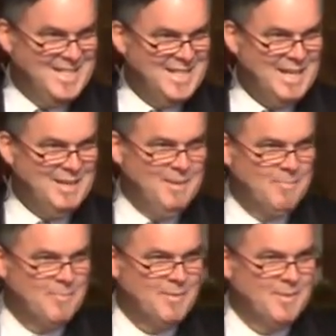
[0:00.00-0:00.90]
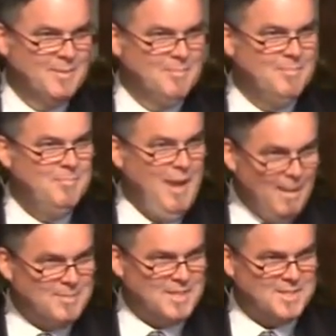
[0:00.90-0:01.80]
he said,
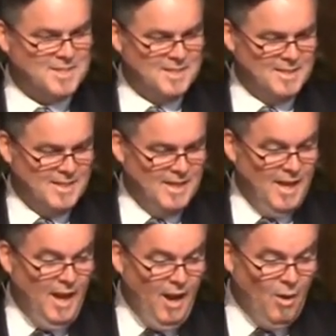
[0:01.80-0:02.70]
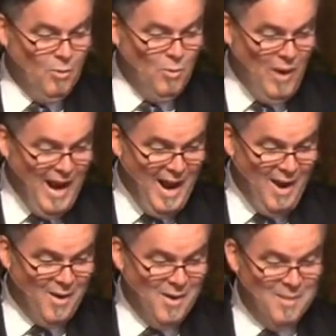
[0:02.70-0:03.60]
Baptist. Oh,
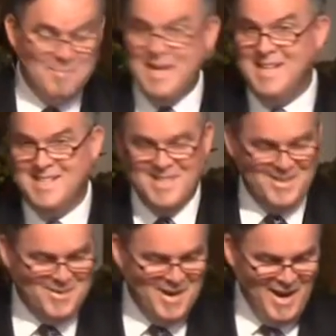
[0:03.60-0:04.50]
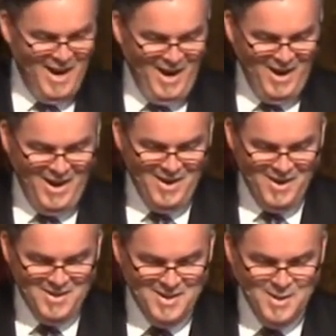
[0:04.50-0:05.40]
wow, me too. are, uh, uh,
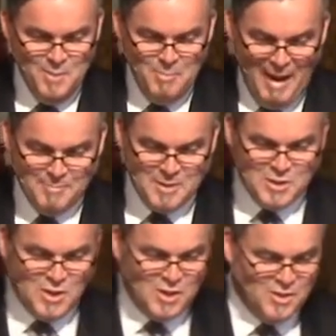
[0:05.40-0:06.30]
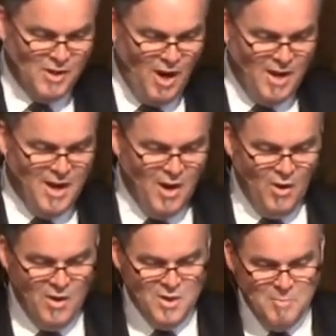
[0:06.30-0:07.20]
uh, are you Baptist Church of God
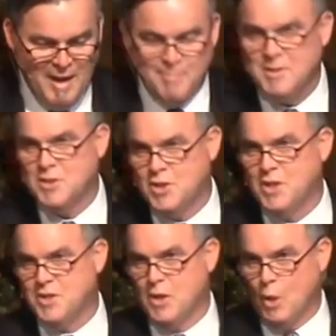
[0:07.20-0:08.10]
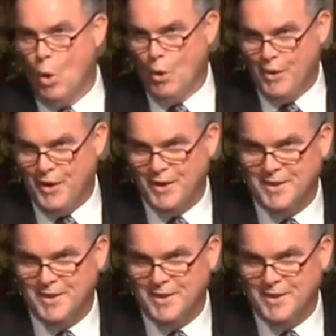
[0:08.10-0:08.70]
or are you Baptist Church of the Lord?